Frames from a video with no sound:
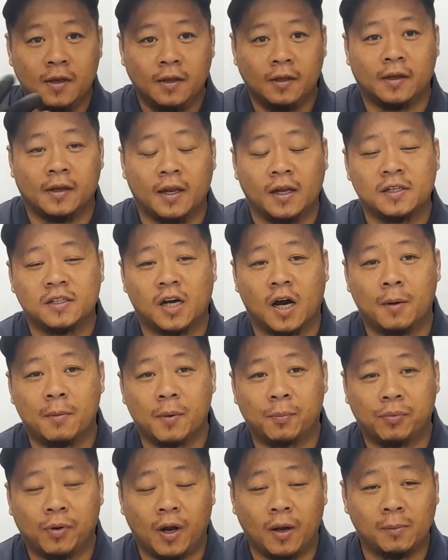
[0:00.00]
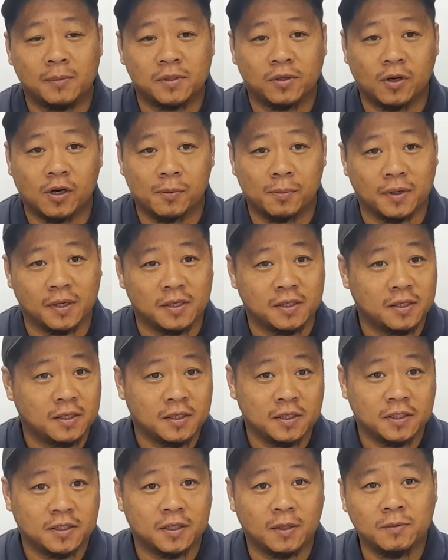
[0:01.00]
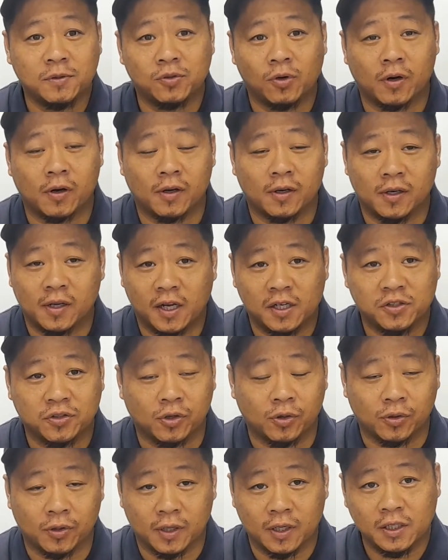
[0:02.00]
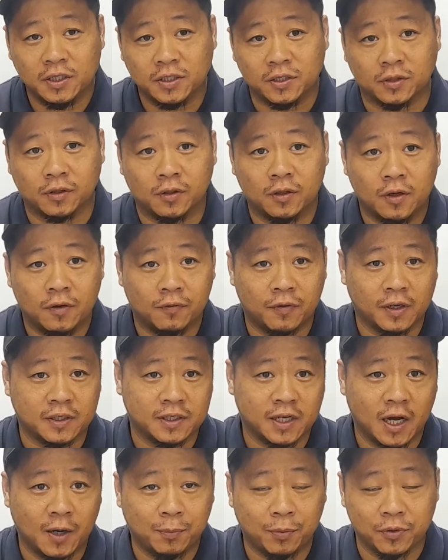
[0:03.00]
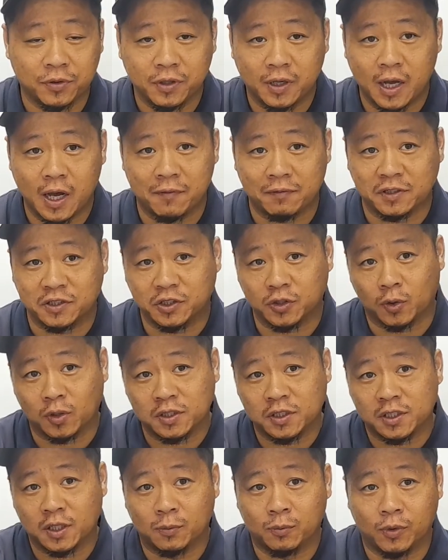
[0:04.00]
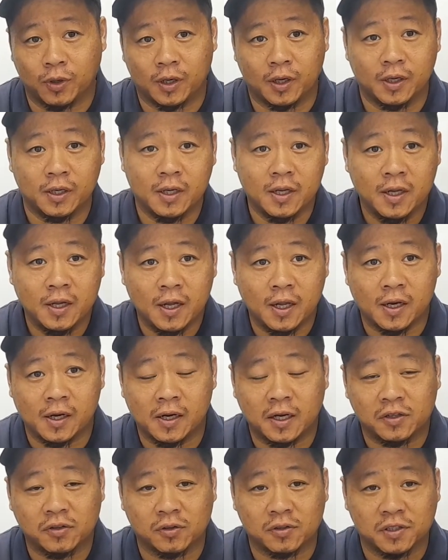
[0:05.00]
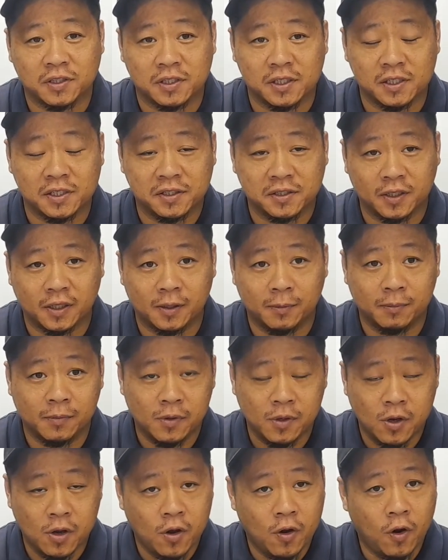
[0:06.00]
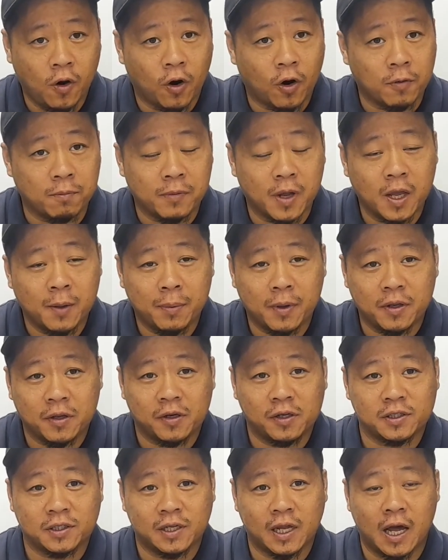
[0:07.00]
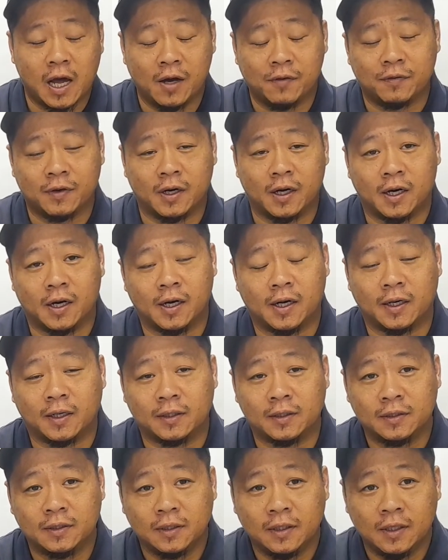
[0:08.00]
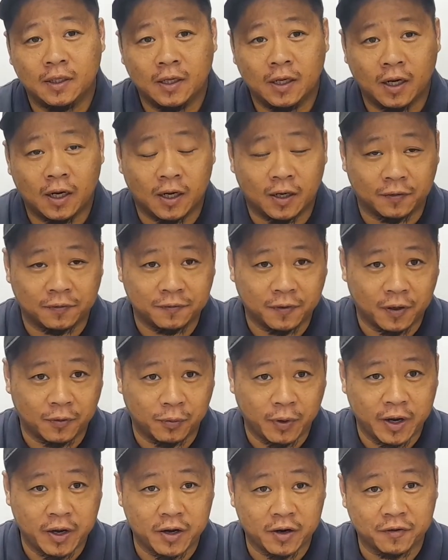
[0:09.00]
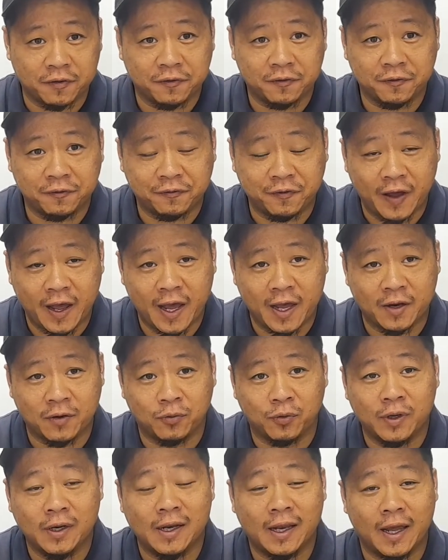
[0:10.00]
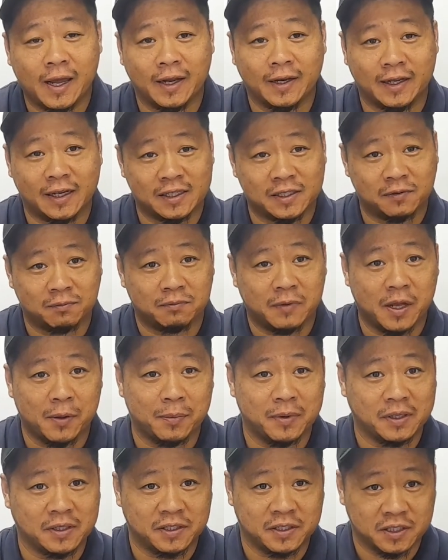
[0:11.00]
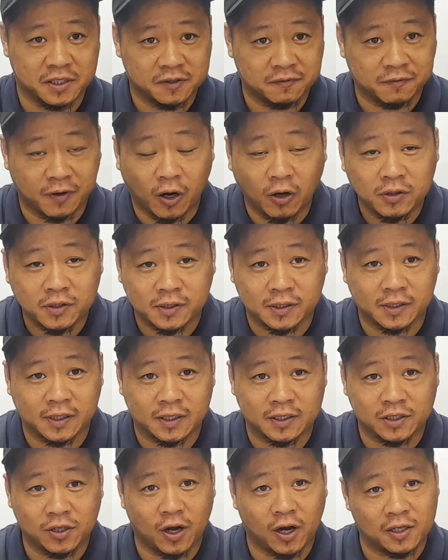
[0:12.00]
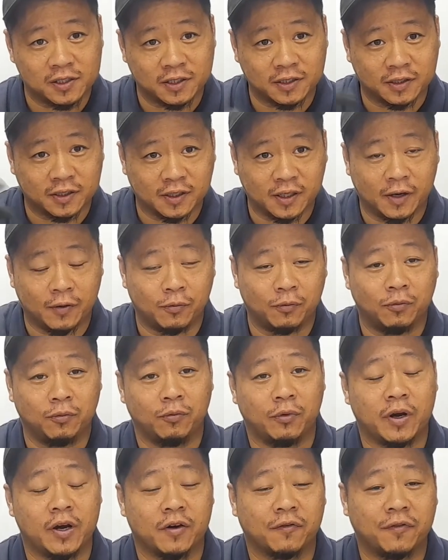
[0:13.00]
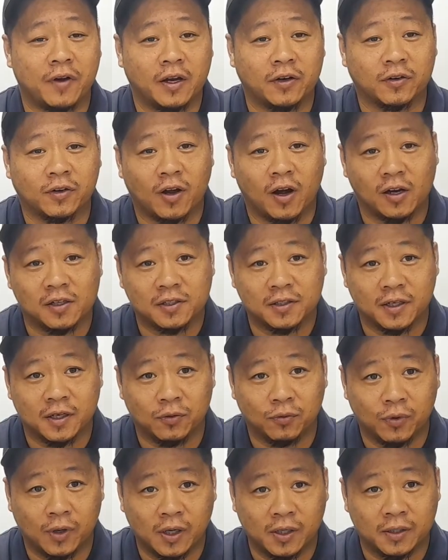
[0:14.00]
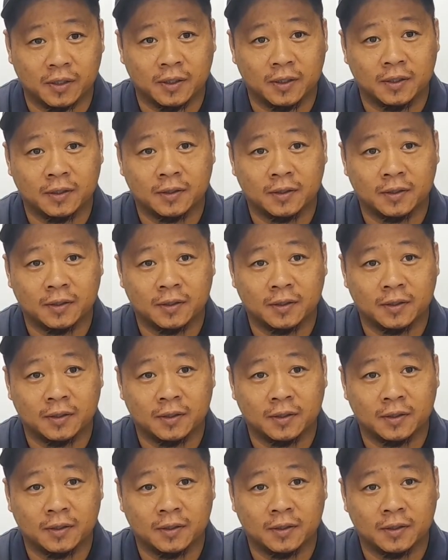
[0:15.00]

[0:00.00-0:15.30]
The next common problem is going to be some sort of electrical issue. For example, you could have a short somewhere, an electrical system, or maybe you just have a, a, a radiator fan relay that's maybe just faulty and it's causing the radiator fan to constantly run.